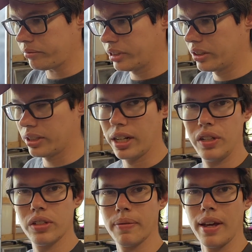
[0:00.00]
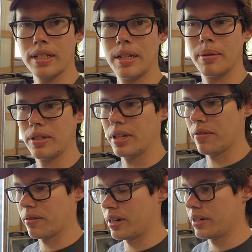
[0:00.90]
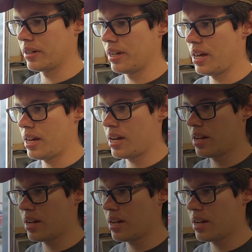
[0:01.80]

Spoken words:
Just kind of doing some housekeeping stuff around here today.